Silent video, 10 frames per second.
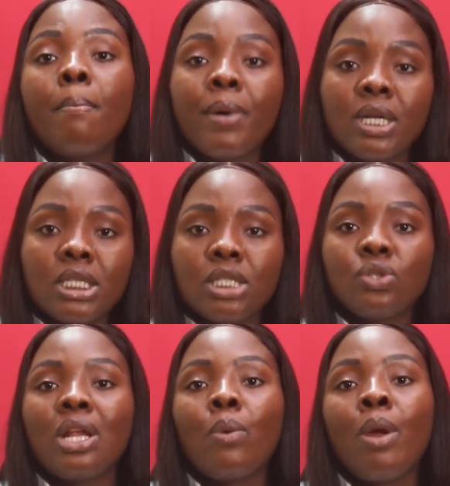
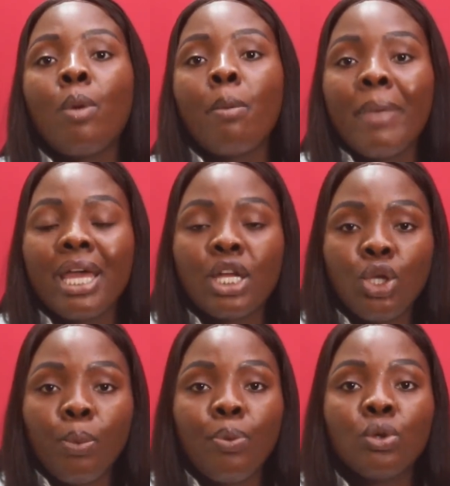button so that when we make a
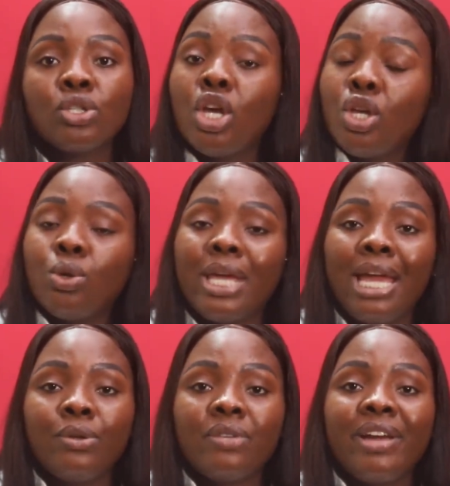new post, you
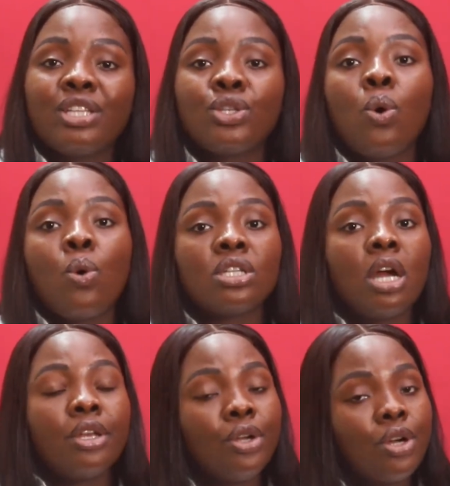get notified to go watch
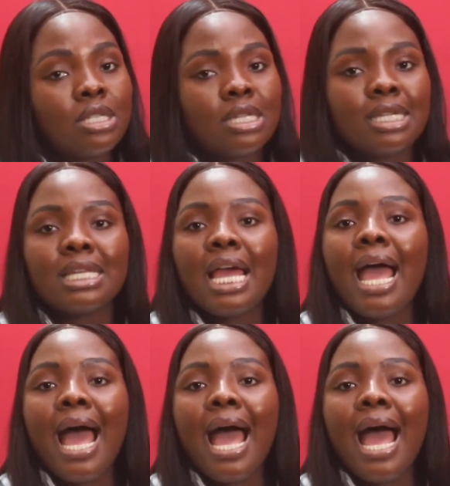our new content.